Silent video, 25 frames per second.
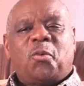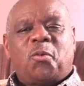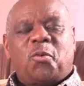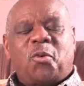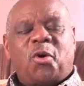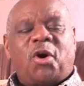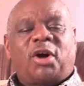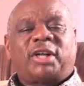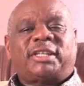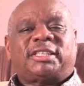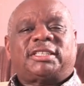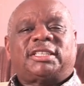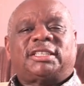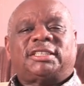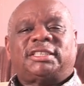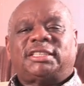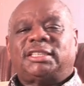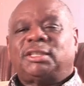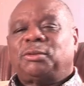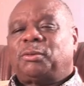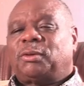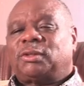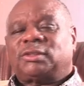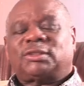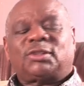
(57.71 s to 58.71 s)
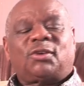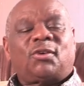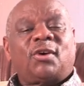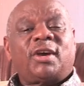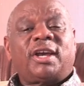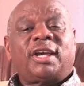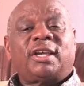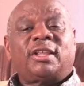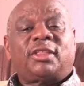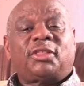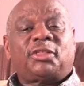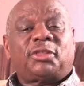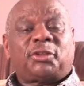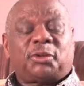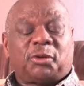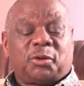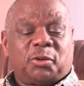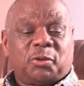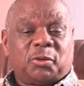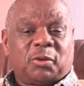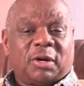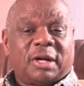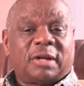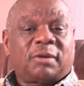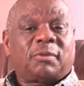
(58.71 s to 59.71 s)
what she was going
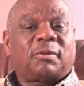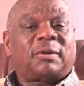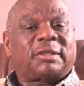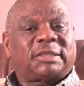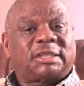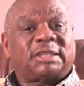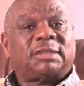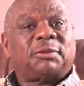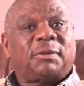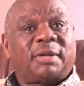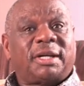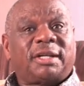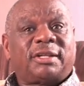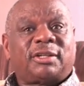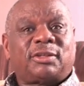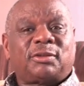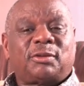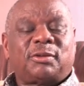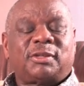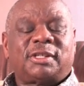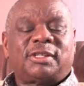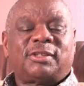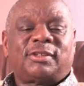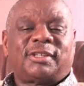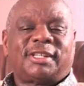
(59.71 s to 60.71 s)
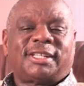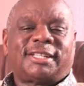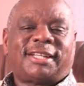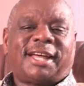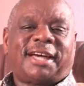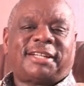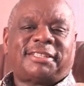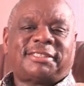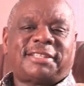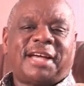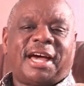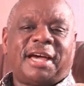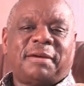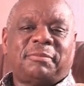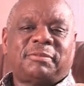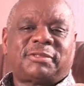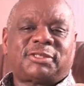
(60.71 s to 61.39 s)
through and what she went through during that time.